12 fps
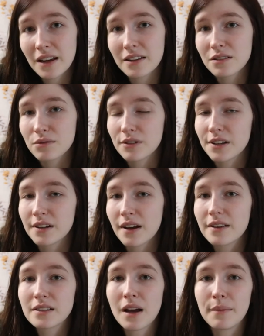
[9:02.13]
It's a really
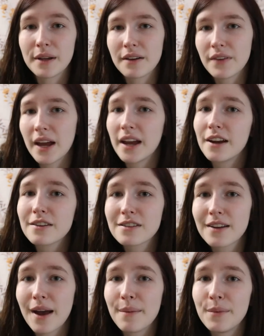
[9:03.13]
nice coming of age
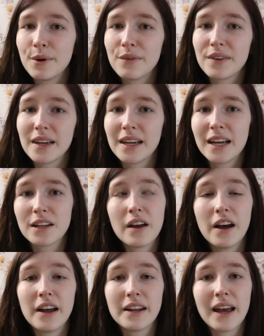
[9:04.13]
type movie,
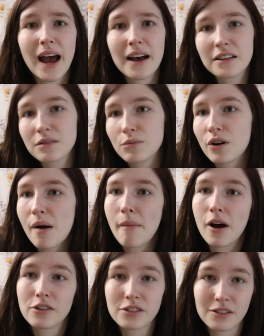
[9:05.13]
and it has more
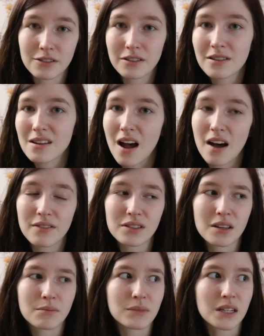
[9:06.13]
emotional stuff,
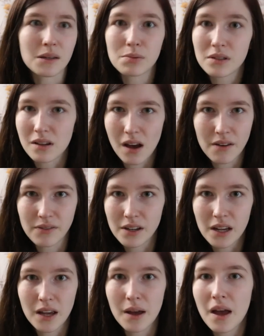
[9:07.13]
some deep stuff in
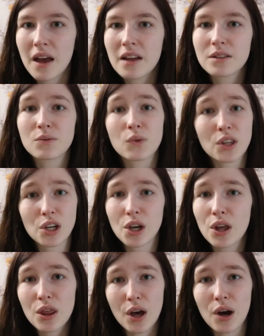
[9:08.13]
it. It's really
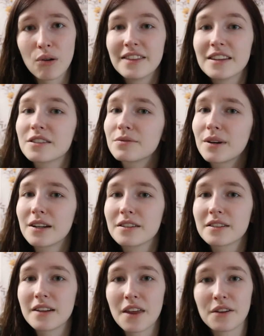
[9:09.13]
good though. This one
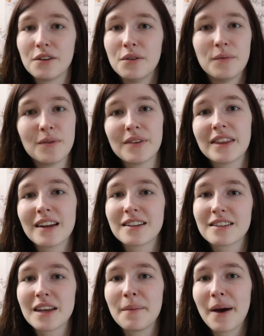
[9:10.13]
is another new movie that
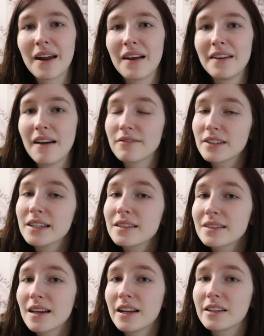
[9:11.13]
just came out on
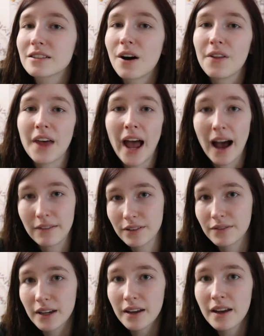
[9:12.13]
Netflix, and it's called The Half
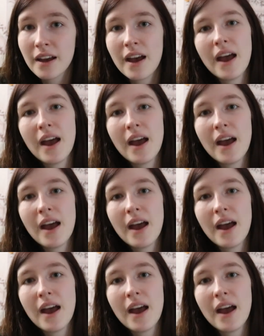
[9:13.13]
of It.